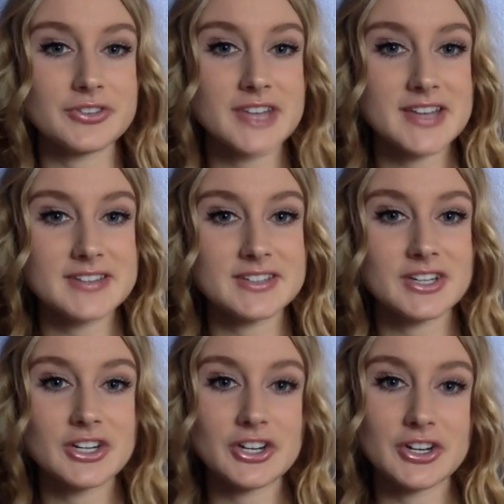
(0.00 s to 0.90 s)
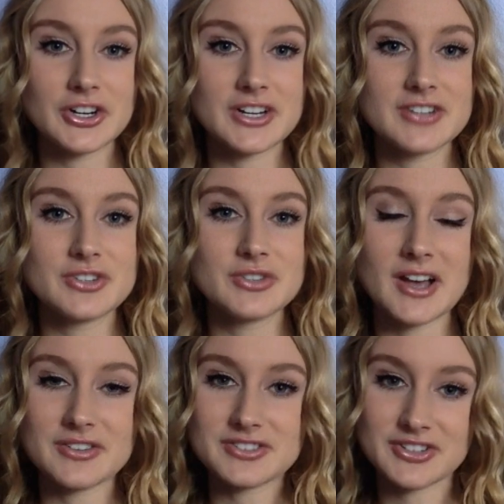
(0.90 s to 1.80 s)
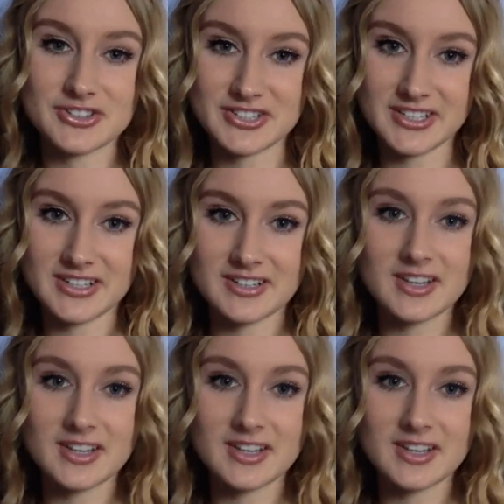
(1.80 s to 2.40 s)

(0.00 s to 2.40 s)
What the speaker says: deaths occurred in 2013.